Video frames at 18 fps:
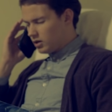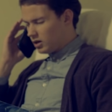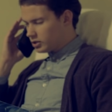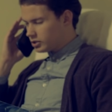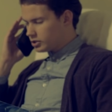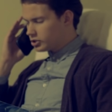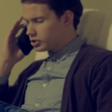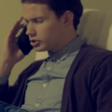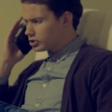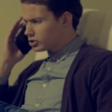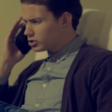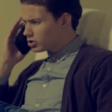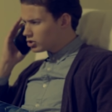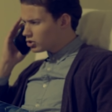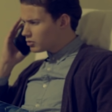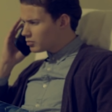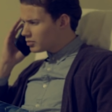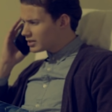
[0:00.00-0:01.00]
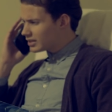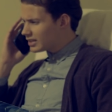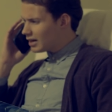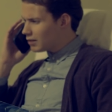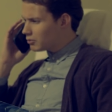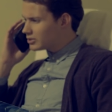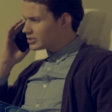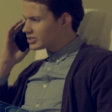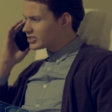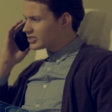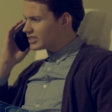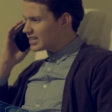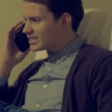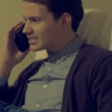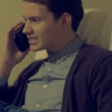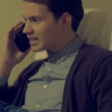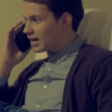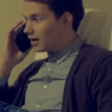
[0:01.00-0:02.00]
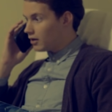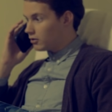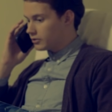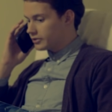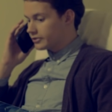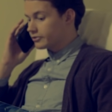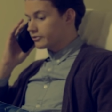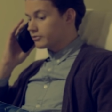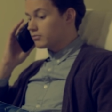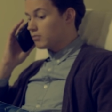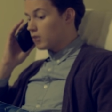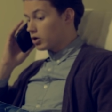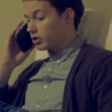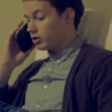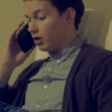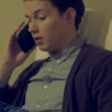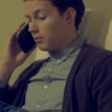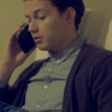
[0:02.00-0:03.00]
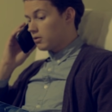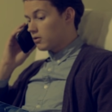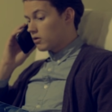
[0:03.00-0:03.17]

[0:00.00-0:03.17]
Yeah, sure, but that was centile, this is markup.